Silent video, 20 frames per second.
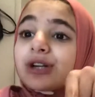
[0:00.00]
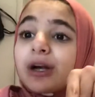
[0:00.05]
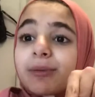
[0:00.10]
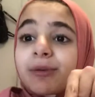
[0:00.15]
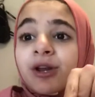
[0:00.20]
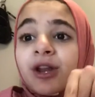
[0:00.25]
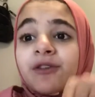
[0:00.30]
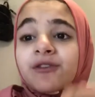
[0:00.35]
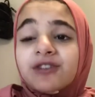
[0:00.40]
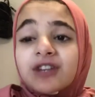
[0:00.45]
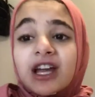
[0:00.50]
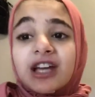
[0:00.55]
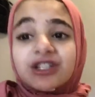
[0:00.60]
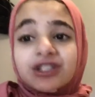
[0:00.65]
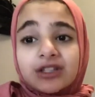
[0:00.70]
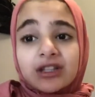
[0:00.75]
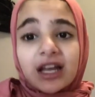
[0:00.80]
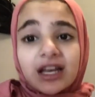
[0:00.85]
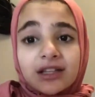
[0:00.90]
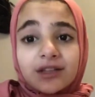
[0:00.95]
turn on
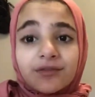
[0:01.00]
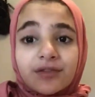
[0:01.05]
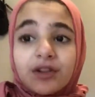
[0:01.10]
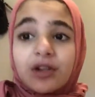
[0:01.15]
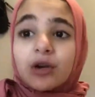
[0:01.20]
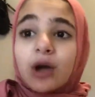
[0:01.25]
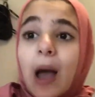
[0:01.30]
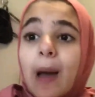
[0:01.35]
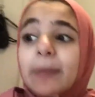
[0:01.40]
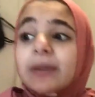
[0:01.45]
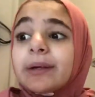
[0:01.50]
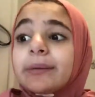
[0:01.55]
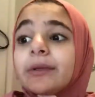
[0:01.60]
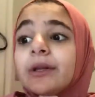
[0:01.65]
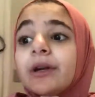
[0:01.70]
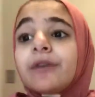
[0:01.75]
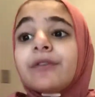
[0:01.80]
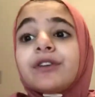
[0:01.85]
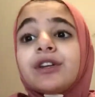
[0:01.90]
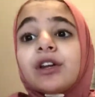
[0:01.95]
notifications, like the video, comment down
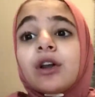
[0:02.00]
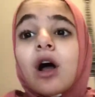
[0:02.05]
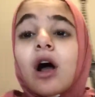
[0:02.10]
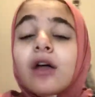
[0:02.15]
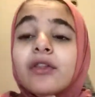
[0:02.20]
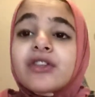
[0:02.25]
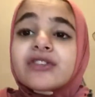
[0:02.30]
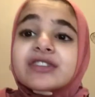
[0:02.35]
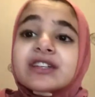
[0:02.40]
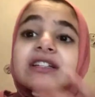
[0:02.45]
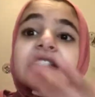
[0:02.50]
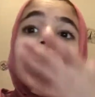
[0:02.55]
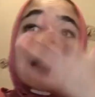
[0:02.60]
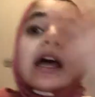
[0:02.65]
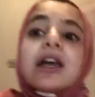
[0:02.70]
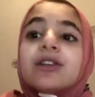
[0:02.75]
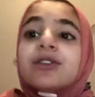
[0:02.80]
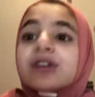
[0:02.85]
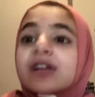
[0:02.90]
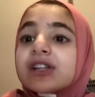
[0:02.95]
below if you did all those things,
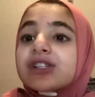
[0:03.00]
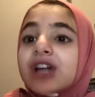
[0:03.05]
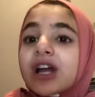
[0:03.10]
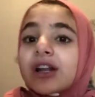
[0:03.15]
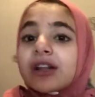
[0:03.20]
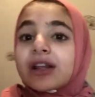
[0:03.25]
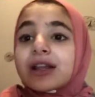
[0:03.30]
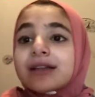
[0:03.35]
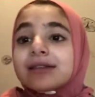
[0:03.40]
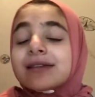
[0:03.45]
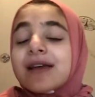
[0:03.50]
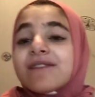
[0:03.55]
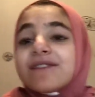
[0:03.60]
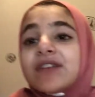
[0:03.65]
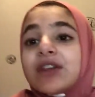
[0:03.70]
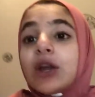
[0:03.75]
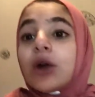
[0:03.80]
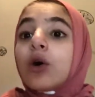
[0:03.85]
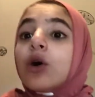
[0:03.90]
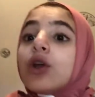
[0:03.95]
you can shout out in the next
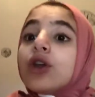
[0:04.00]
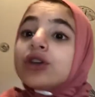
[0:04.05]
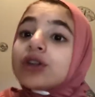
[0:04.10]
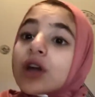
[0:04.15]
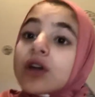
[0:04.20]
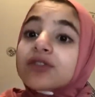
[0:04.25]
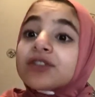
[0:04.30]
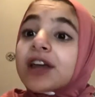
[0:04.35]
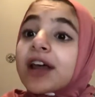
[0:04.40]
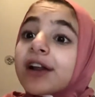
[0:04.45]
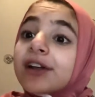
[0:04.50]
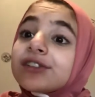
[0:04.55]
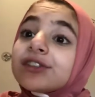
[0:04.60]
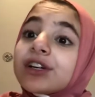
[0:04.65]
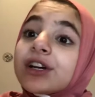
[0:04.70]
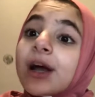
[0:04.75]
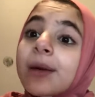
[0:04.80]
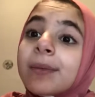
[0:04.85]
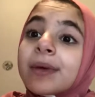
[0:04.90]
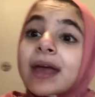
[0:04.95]
video. No shoutouts for
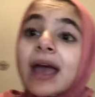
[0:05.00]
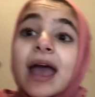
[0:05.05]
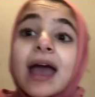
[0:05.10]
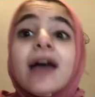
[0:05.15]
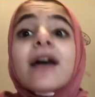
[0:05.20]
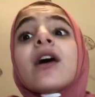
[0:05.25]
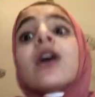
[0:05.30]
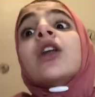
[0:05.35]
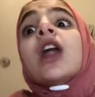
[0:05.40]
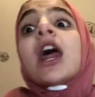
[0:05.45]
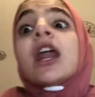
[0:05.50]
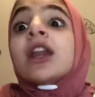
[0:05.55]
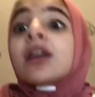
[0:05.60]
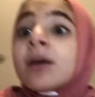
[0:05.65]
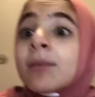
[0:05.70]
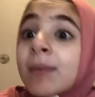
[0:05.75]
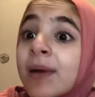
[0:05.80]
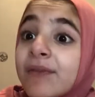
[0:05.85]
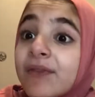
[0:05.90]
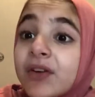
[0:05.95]
coming on any
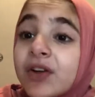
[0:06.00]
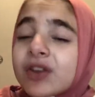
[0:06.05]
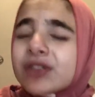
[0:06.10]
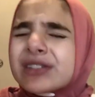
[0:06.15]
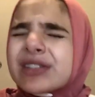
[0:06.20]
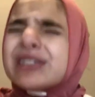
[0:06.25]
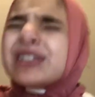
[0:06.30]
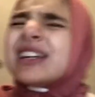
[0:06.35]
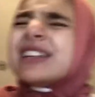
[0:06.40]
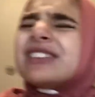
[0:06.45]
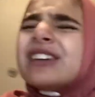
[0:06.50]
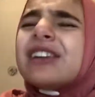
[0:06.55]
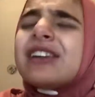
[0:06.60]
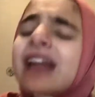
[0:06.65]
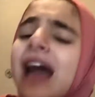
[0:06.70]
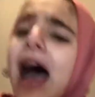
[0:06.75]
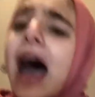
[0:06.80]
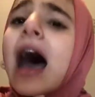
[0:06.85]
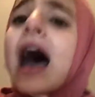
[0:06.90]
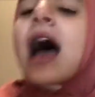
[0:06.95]
of my videos because you guys are
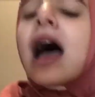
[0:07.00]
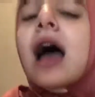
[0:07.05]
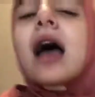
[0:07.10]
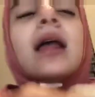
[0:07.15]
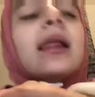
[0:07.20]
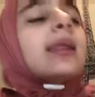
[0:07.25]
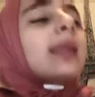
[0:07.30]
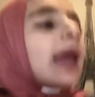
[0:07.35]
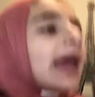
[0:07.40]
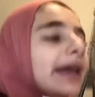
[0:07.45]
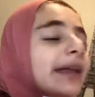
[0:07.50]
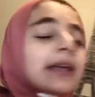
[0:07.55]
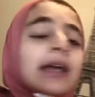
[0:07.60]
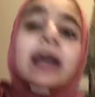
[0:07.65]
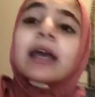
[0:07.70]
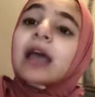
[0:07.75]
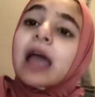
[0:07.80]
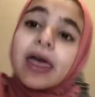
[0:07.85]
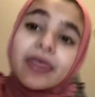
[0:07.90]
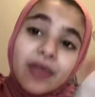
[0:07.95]
not
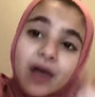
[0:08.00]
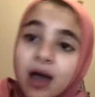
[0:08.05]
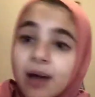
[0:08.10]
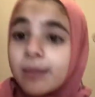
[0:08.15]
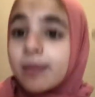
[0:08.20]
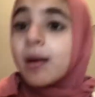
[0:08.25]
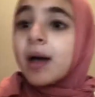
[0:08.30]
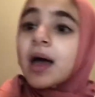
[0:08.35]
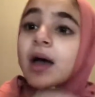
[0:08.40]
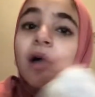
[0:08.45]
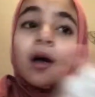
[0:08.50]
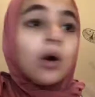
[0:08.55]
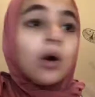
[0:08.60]
liking them